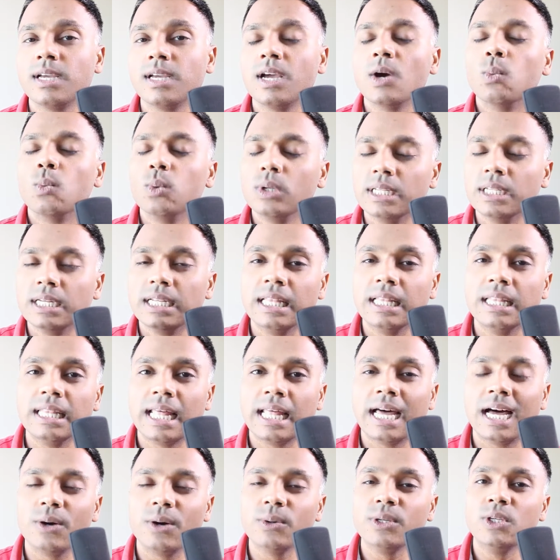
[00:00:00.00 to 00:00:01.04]
will
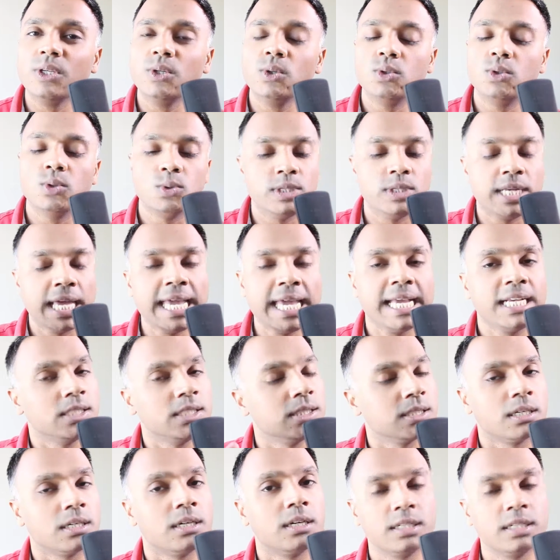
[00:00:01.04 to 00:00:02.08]
allow you to take
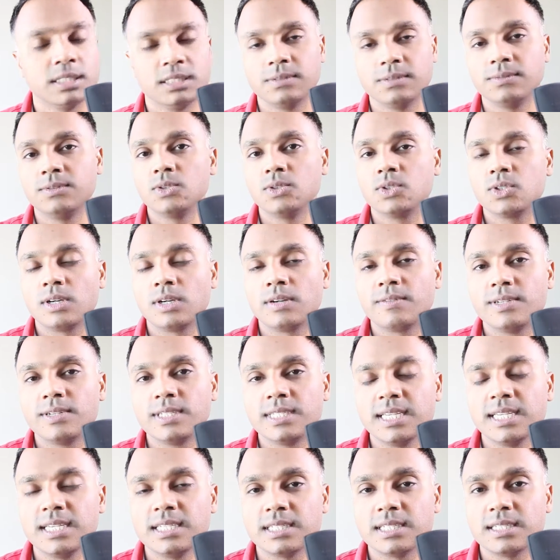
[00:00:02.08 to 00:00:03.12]
charge of those
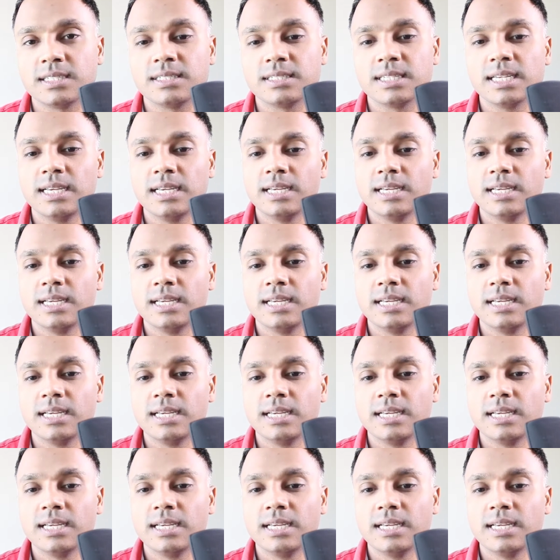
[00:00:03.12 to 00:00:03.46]
conversations